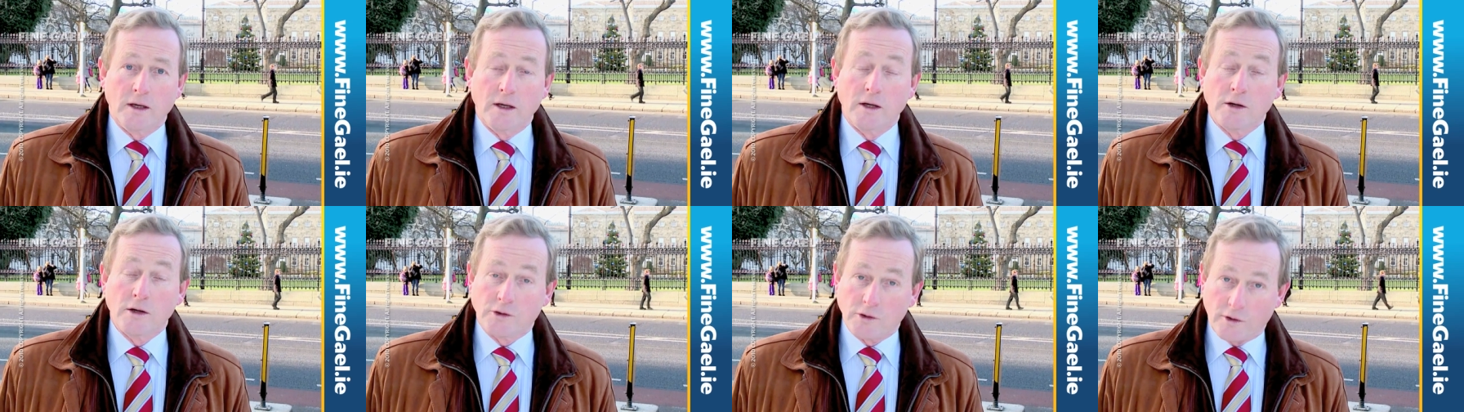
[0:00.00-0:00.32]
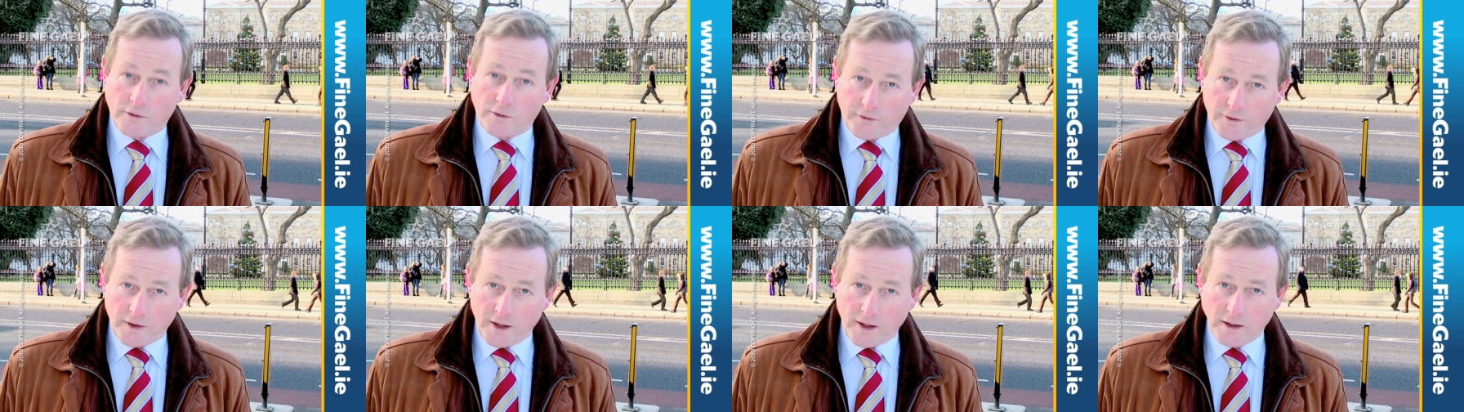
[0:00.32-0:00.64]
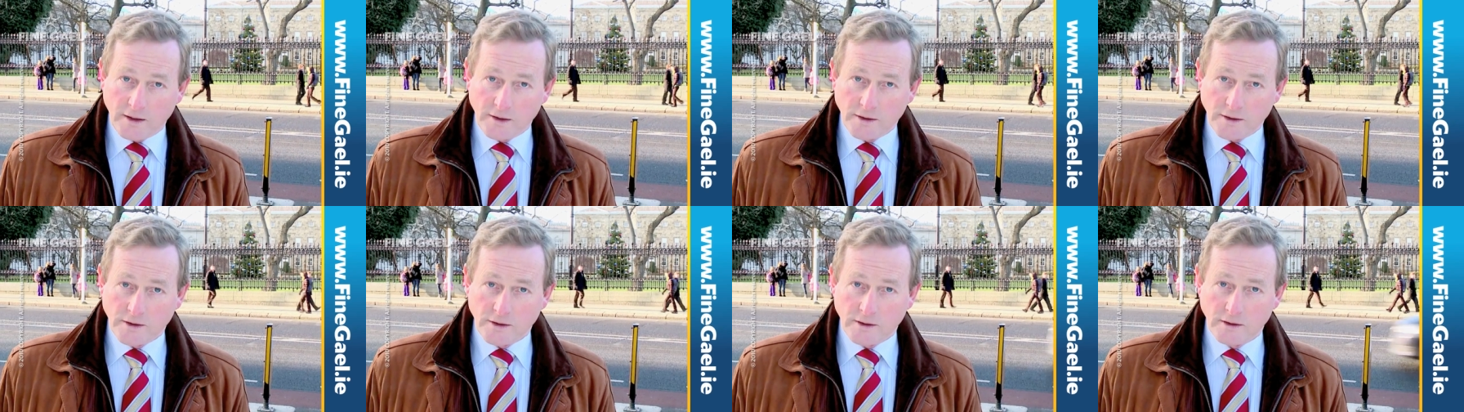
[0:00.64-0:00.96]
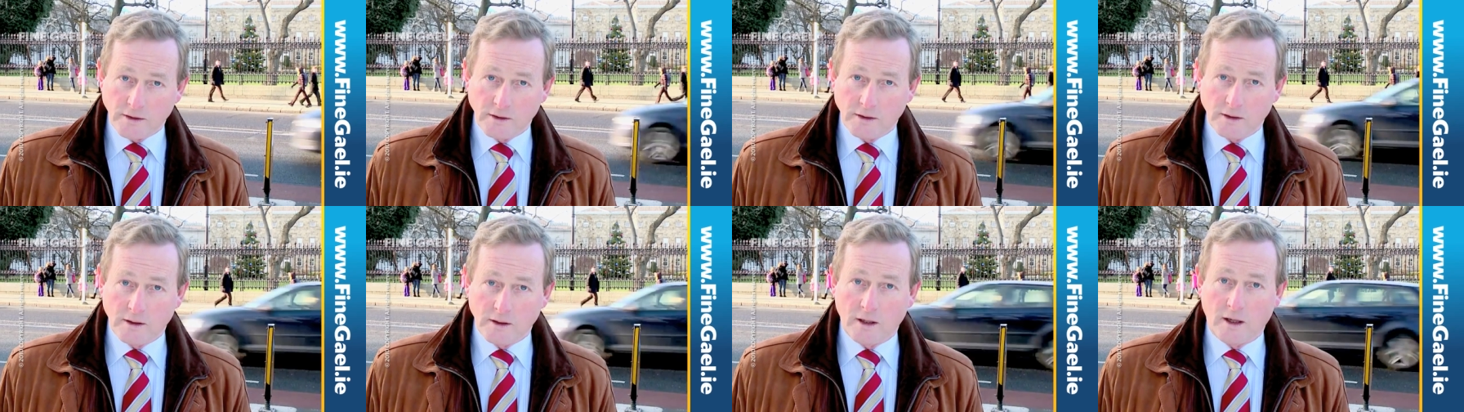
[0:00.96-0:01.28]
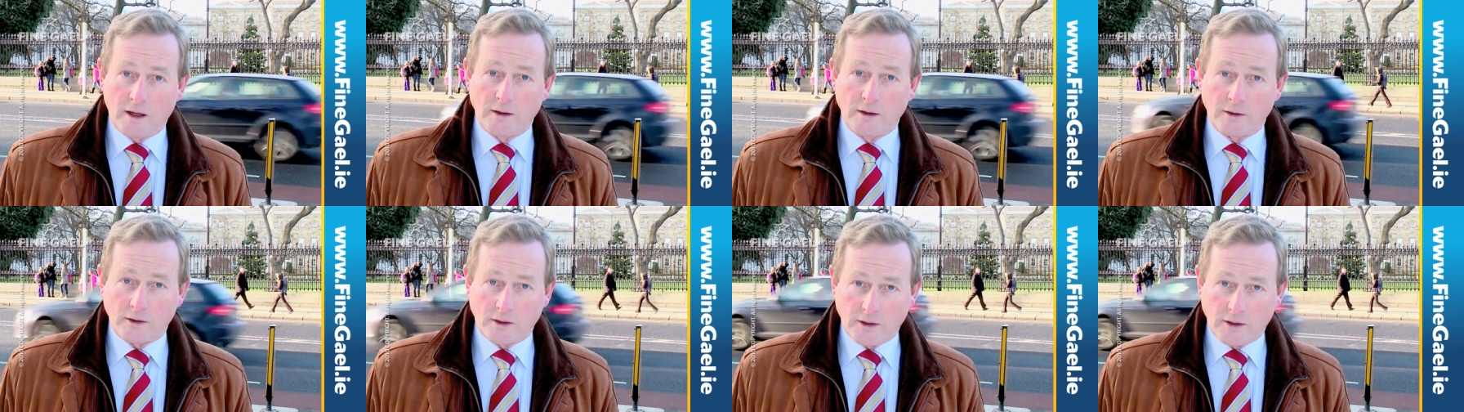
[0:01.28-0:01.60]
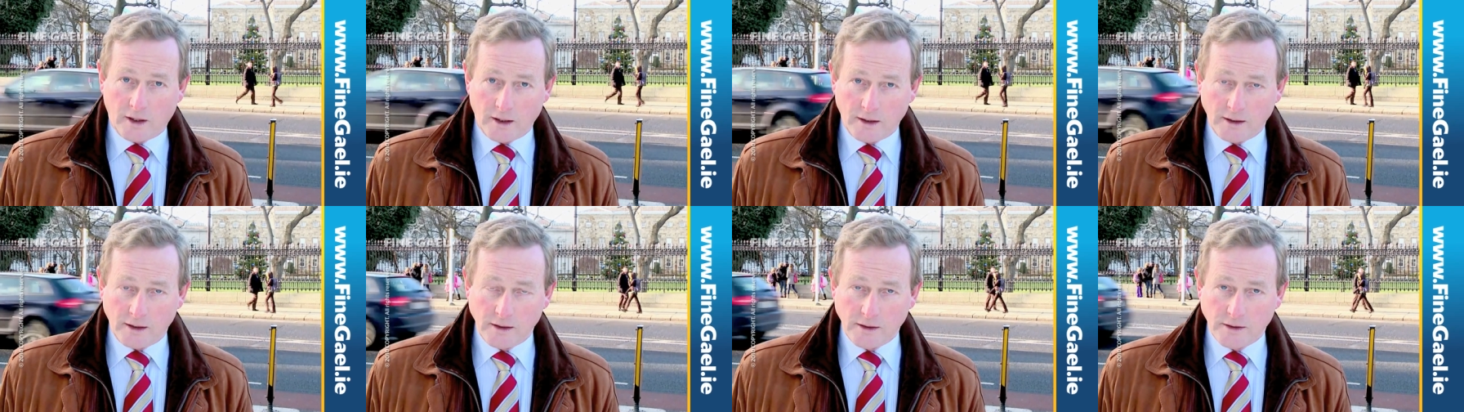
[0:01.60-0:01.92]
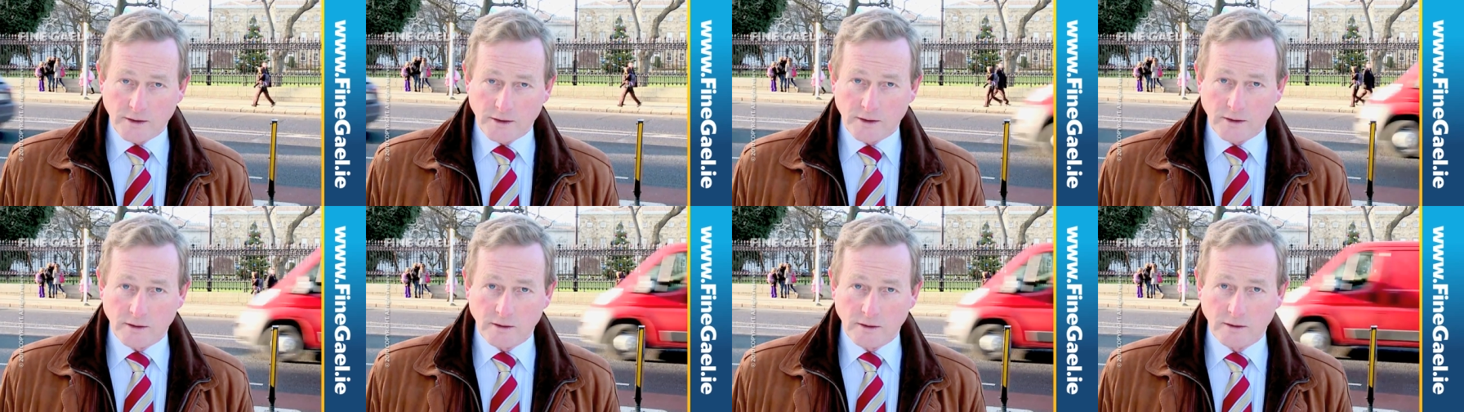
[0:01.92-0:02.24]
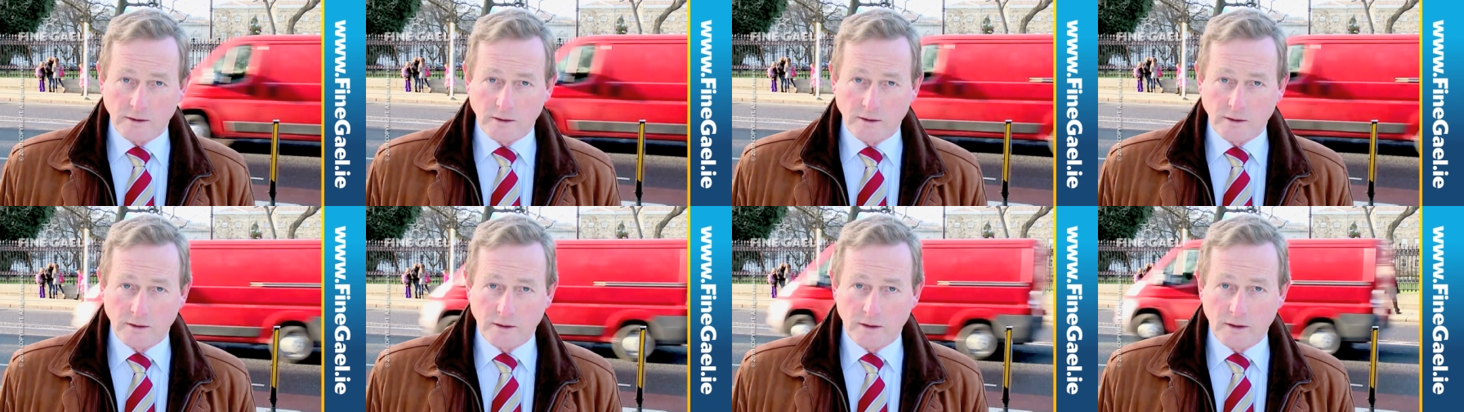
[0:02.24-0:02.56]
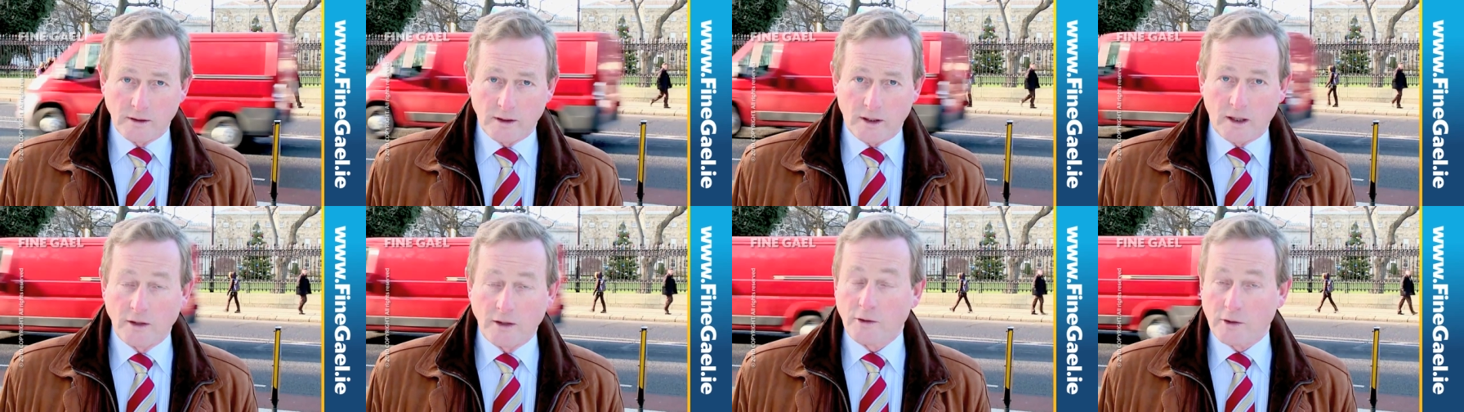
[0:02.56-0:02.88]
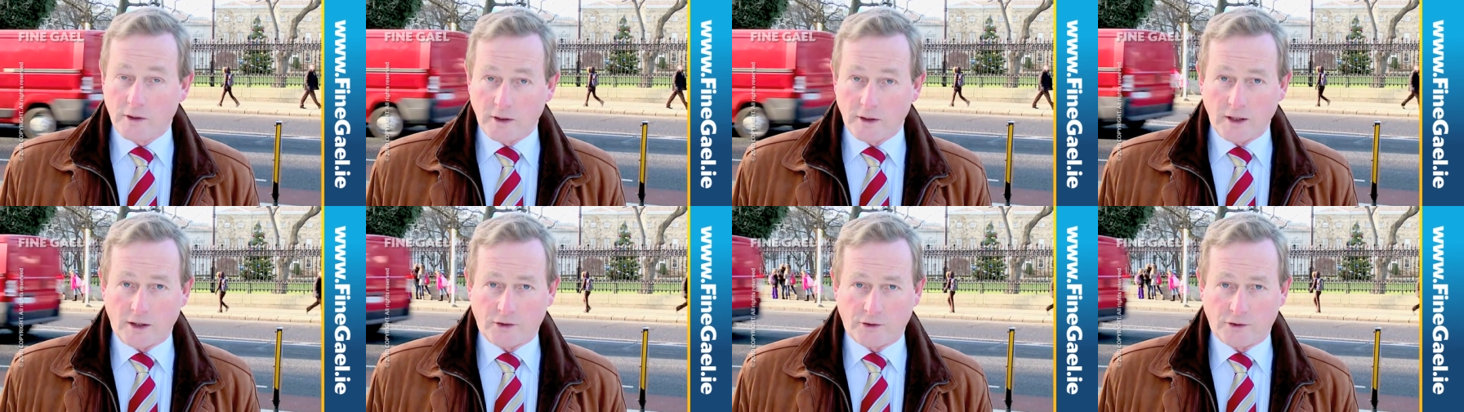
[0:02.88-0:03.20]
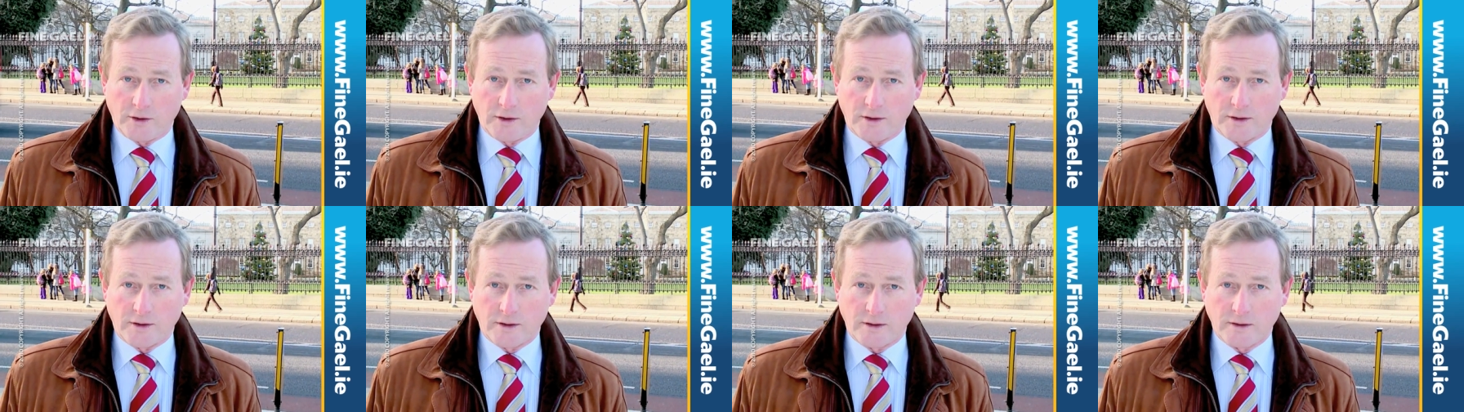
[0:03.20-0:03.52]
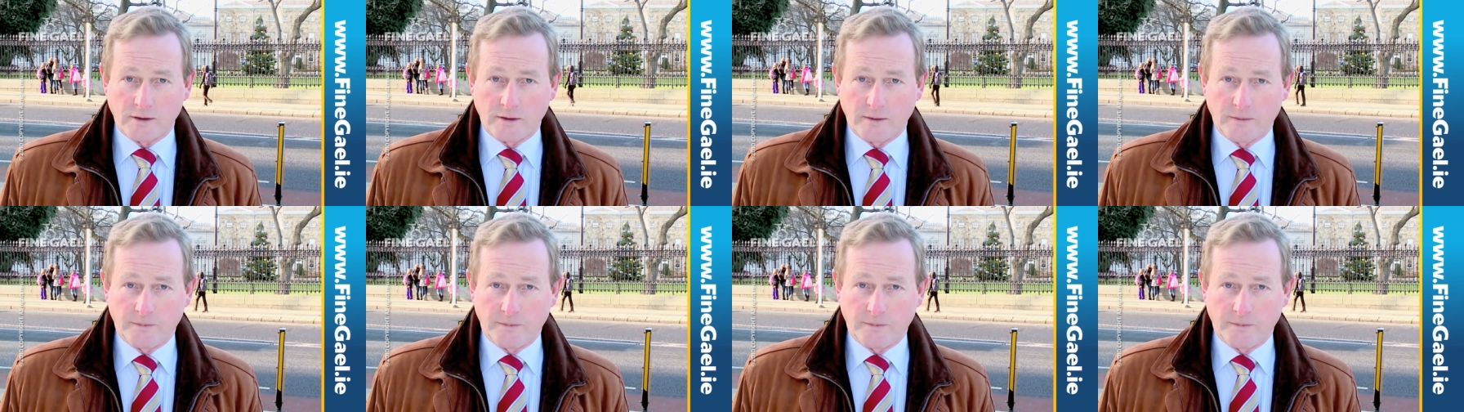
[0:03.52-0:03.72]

is your friends and your colleagues and your connections.